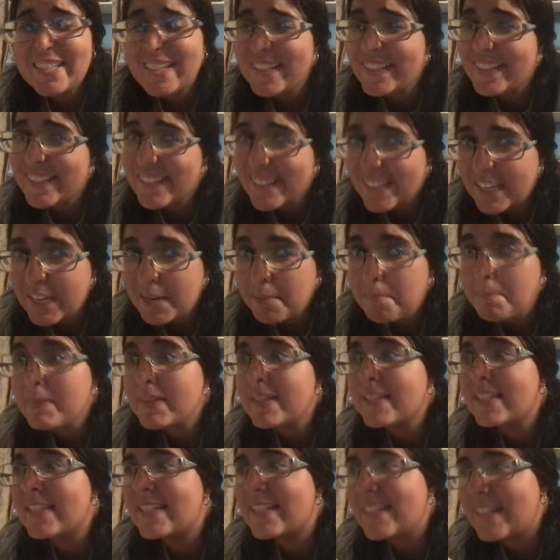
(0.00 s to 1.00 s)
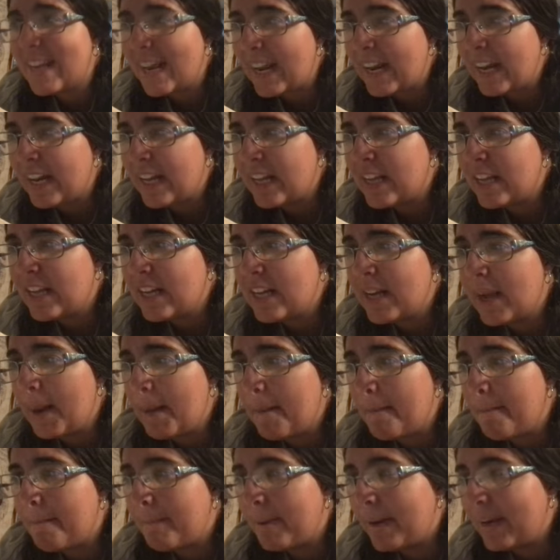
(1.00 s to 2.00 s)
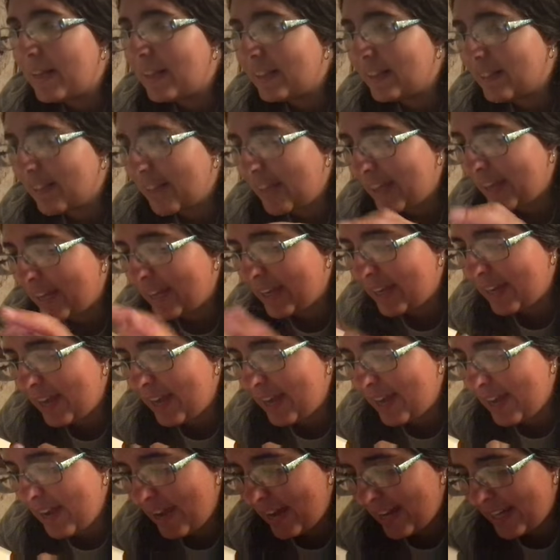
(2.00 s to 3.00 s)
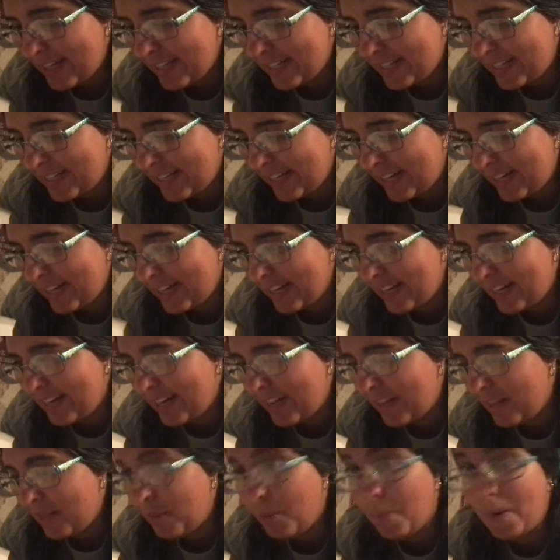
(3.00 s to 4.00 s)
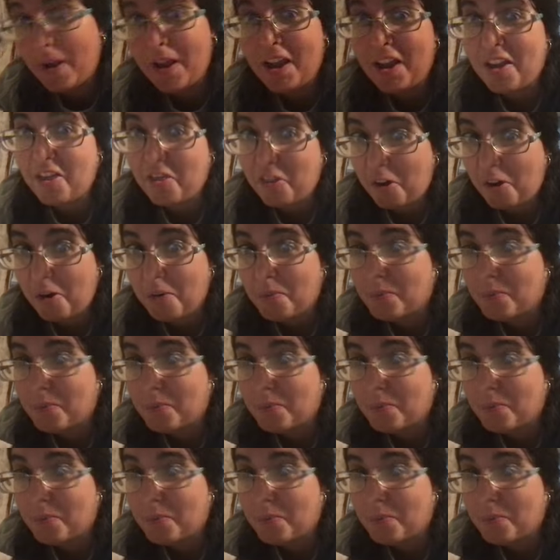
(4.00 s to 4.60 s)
it seems dated, but like not dated in the way I thought it